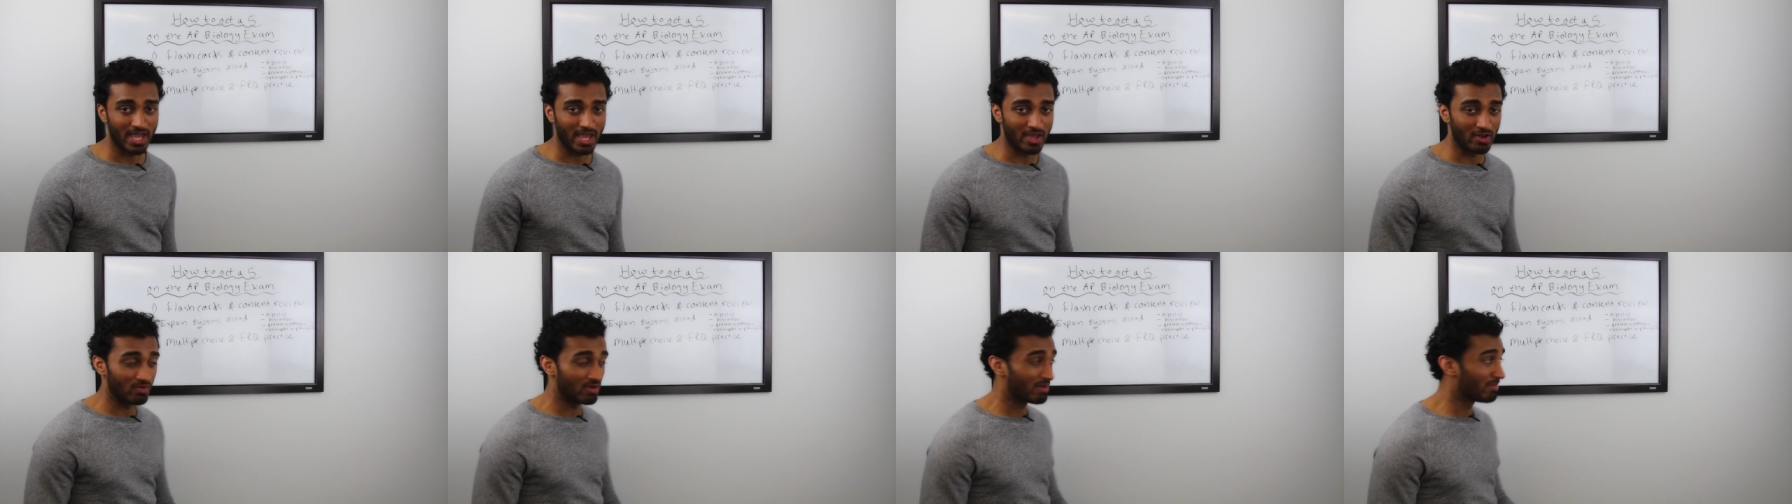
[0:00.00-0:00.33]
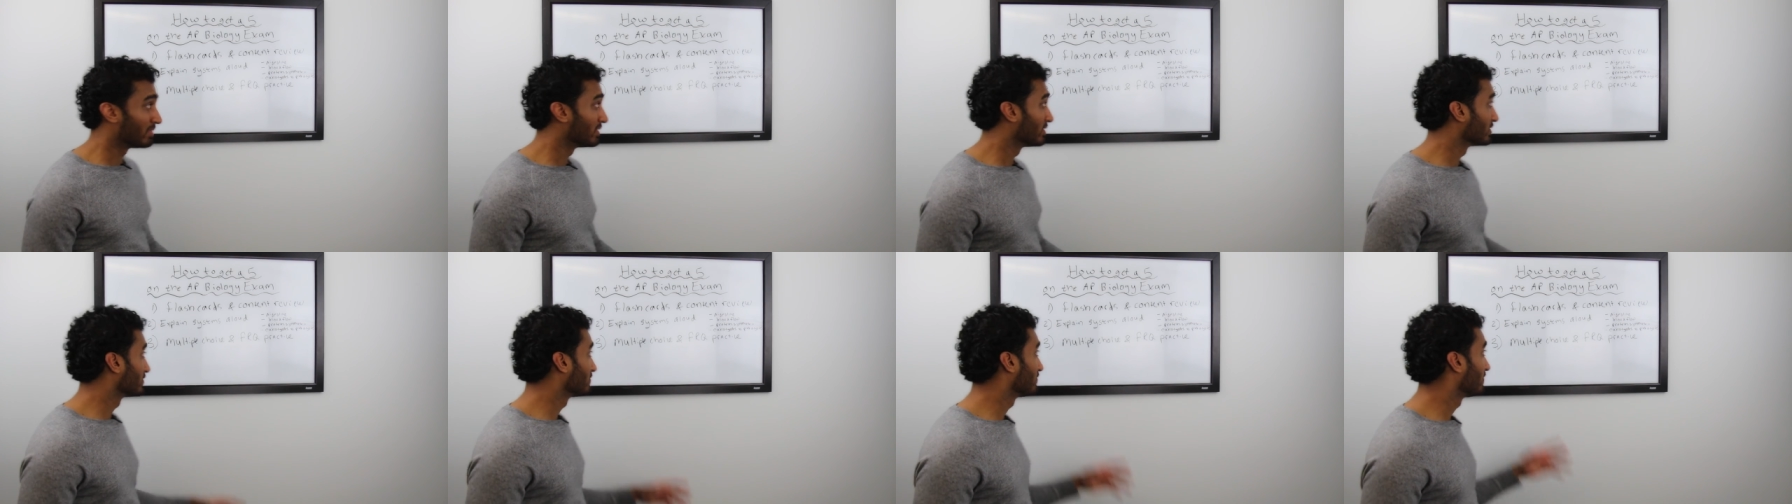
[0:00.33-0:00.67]
And
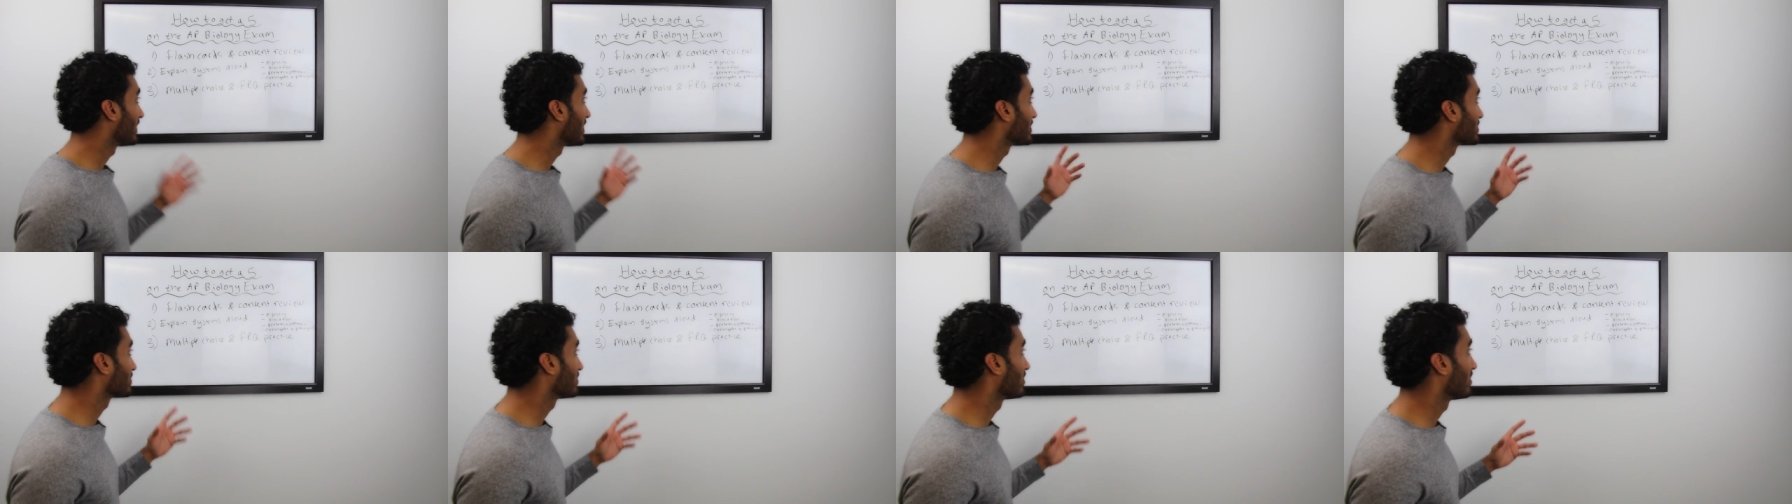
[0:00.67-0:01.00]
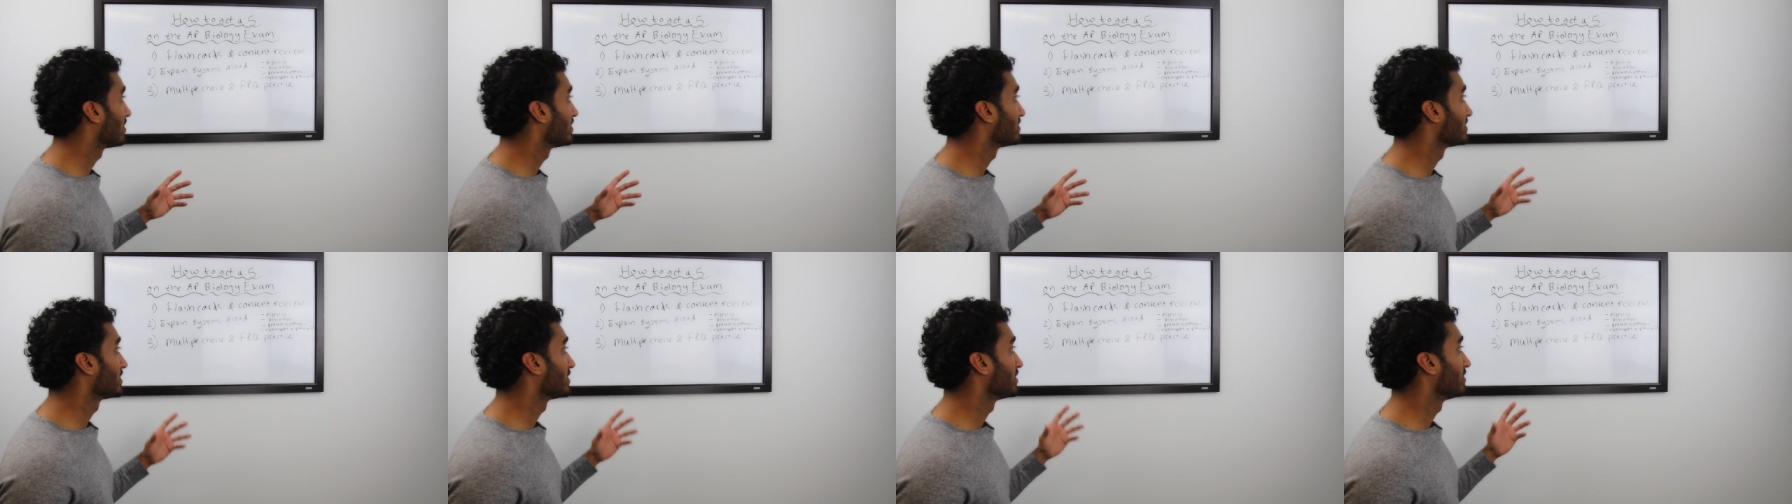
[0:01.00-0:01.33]
remember, those
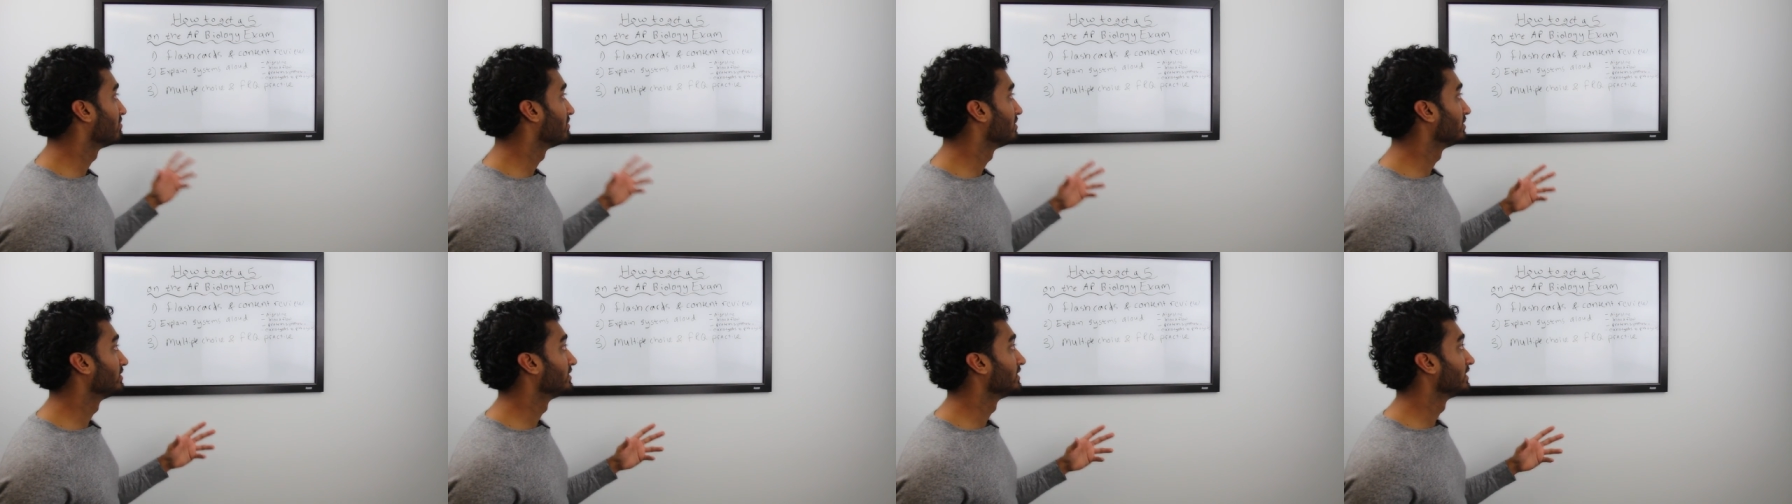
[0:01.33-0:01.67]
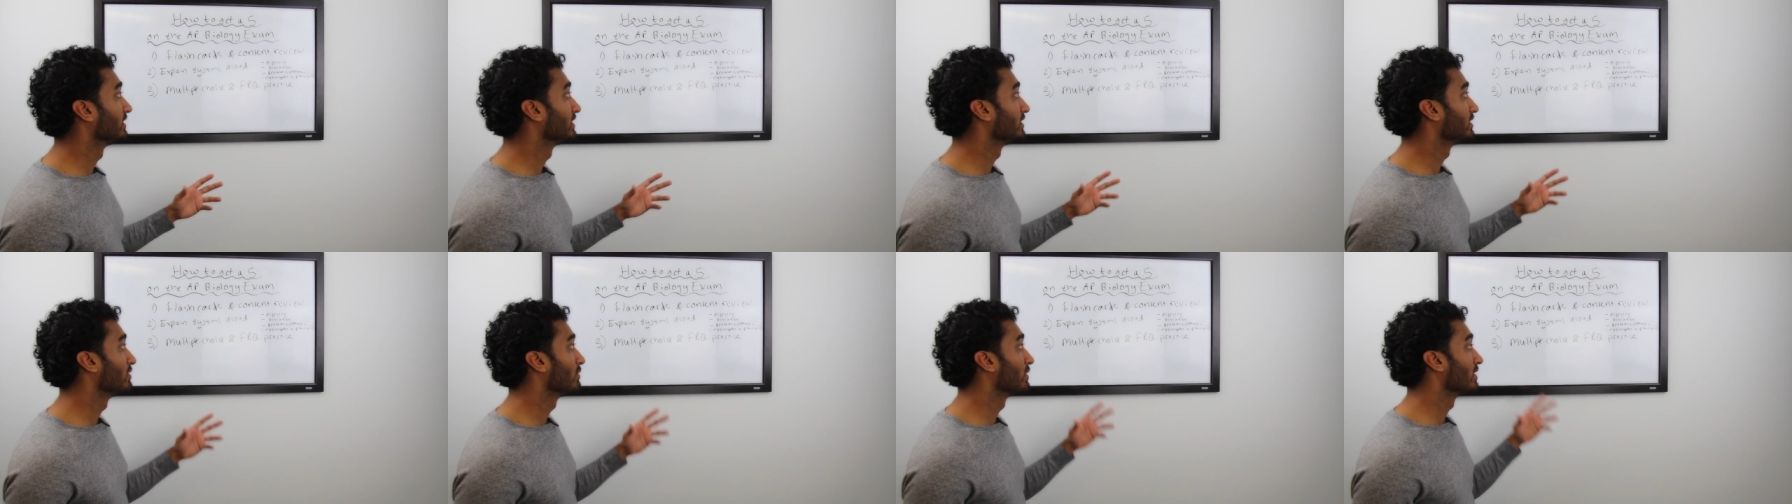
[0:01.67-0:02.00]
flashcards that you're
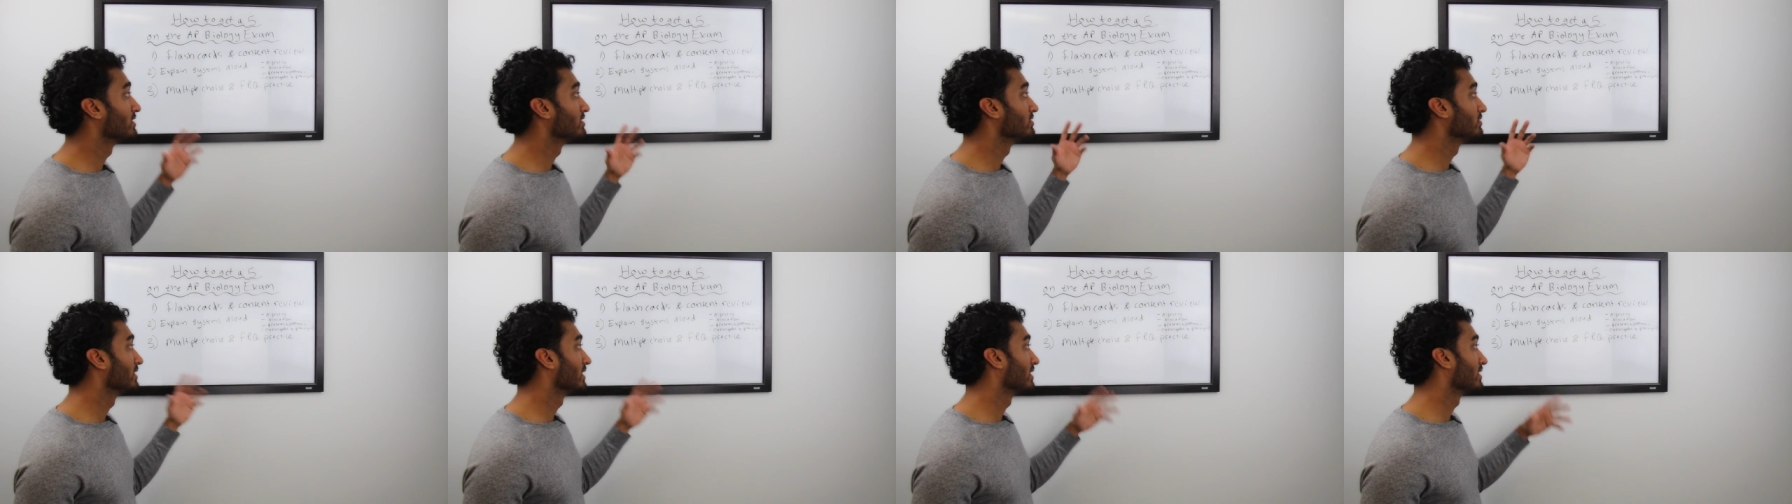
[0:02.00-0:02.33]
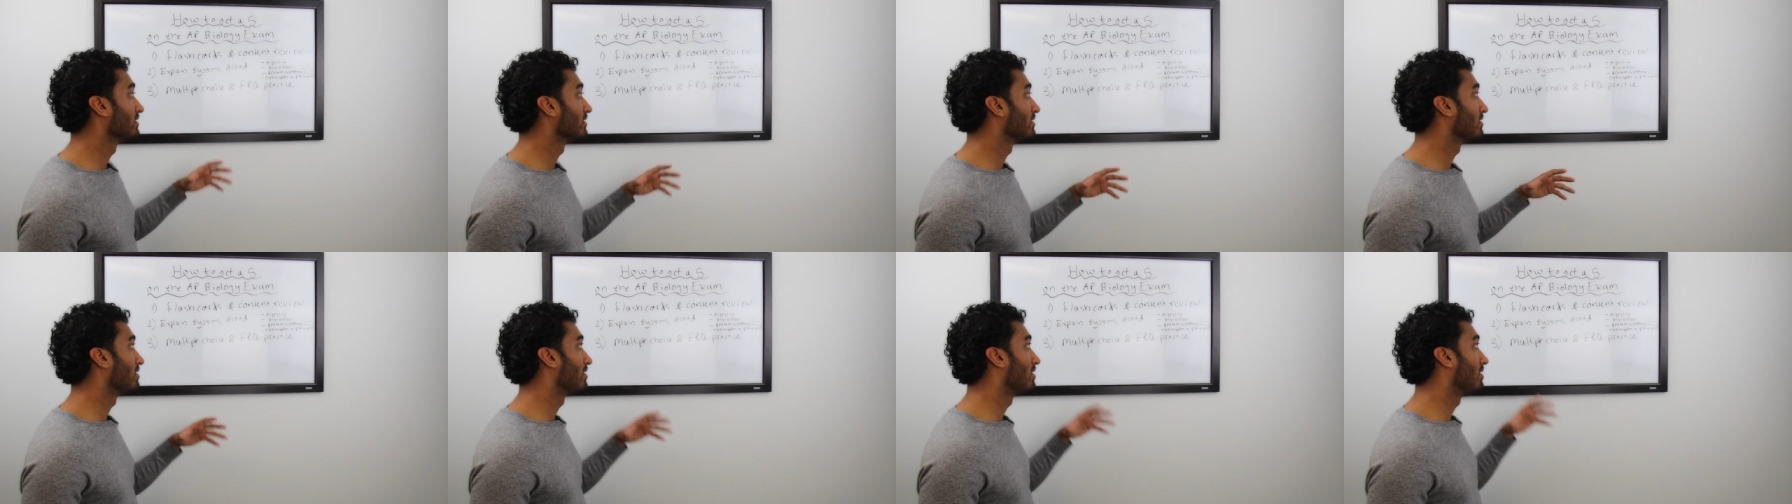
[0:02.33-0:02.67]
building, you want to do
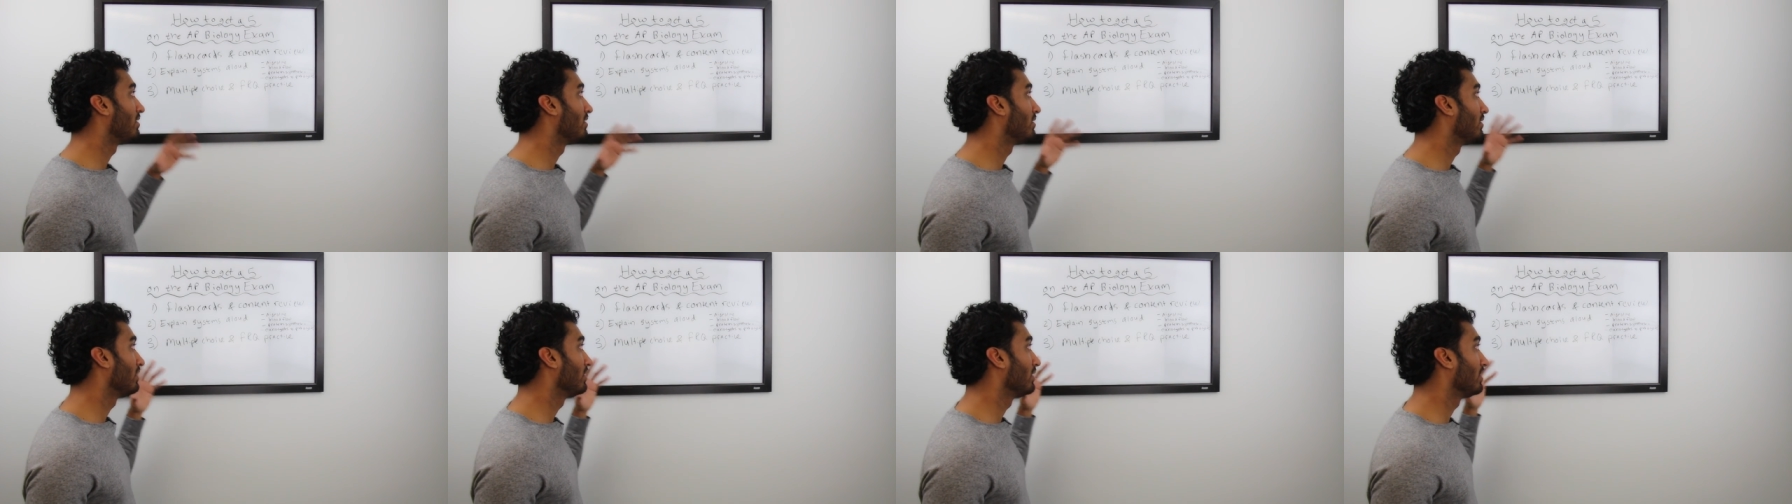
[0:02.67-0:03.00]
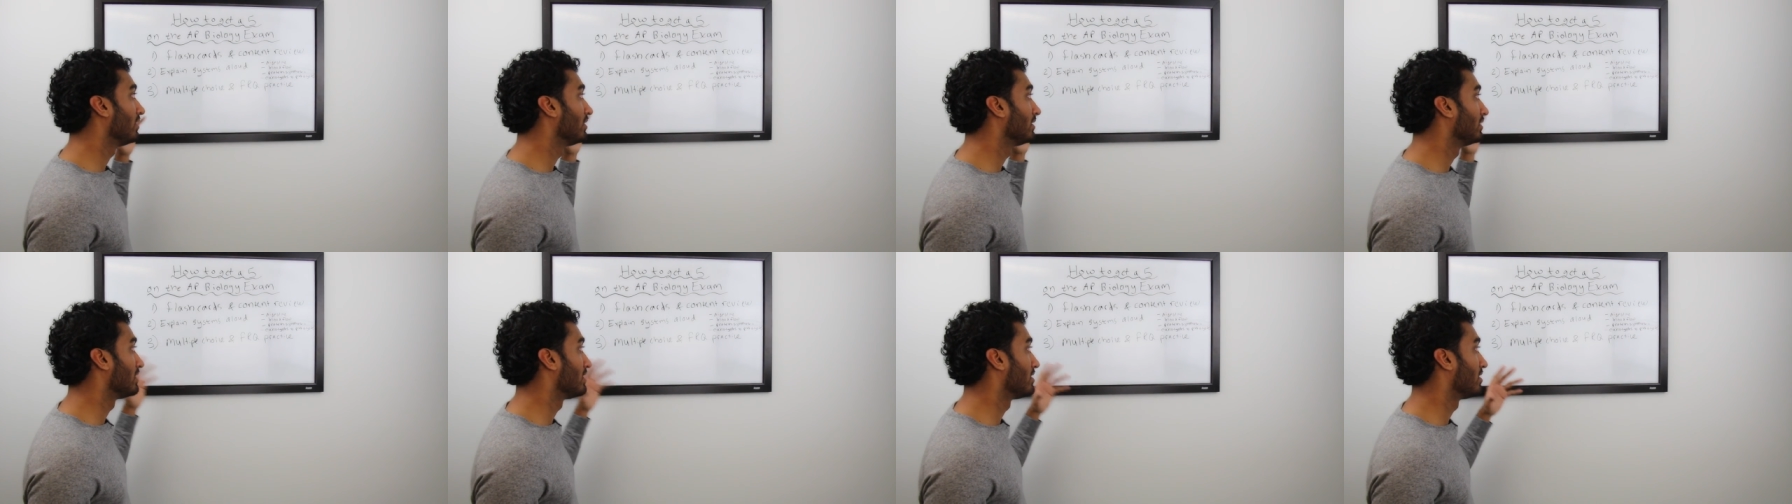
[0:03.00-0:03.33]
that all
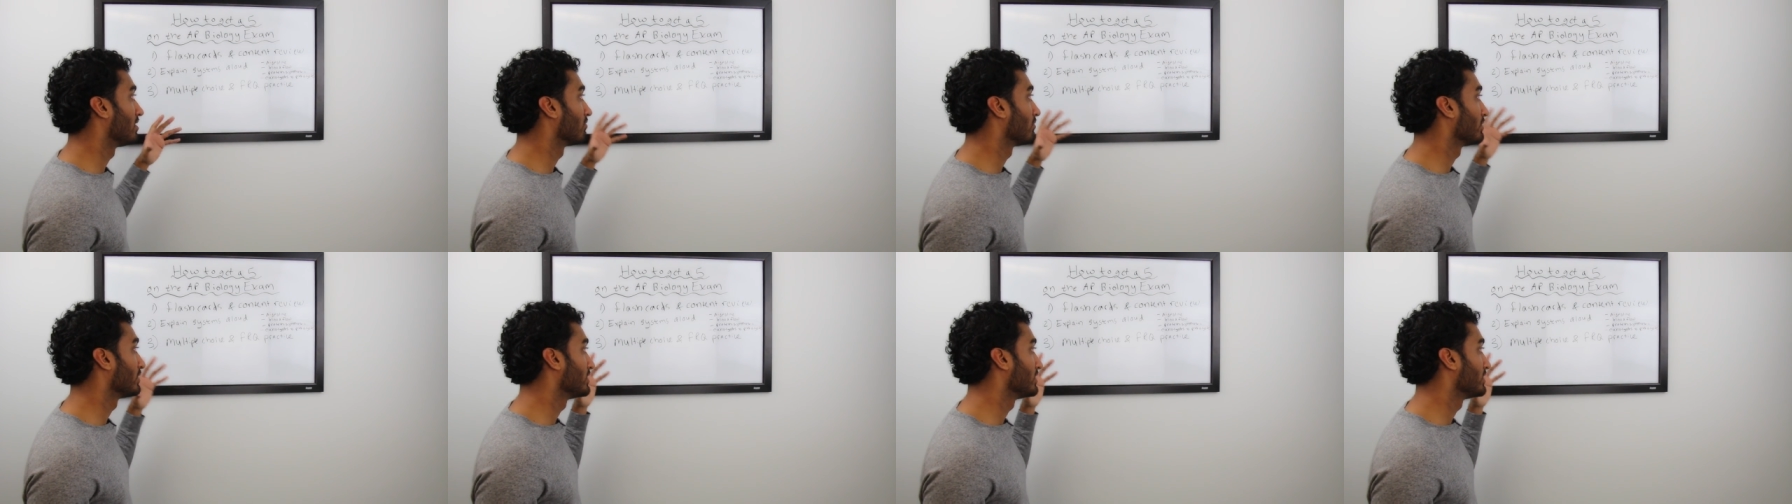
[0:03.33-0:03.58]
along.